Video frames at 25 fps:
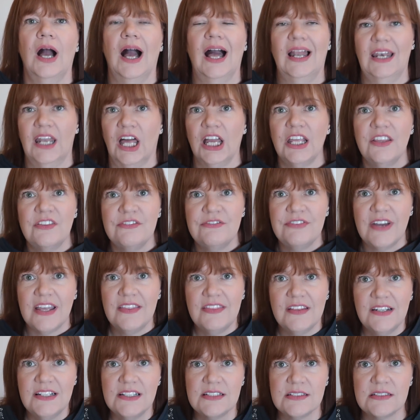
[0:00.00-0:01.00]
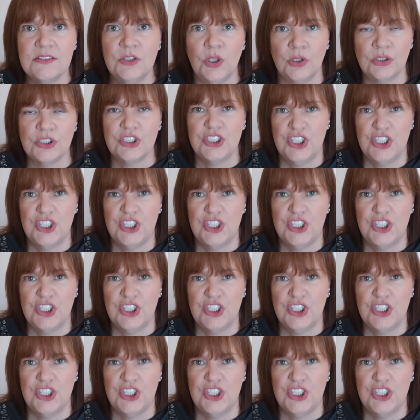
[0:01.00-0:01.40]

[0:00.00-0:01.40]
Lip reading: I like the fact that it's not